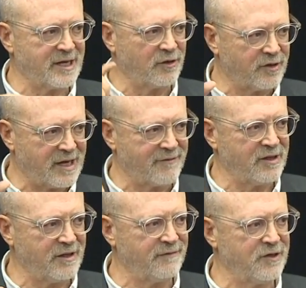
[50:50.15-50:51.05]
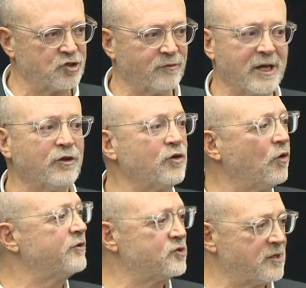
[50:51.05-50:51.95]
I look at everything visual. I look at
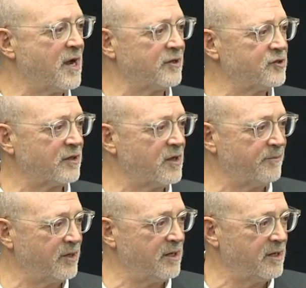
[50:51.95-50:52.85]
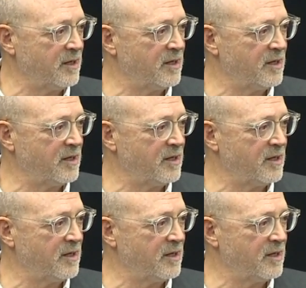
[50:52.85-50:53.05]
all the styles in the company.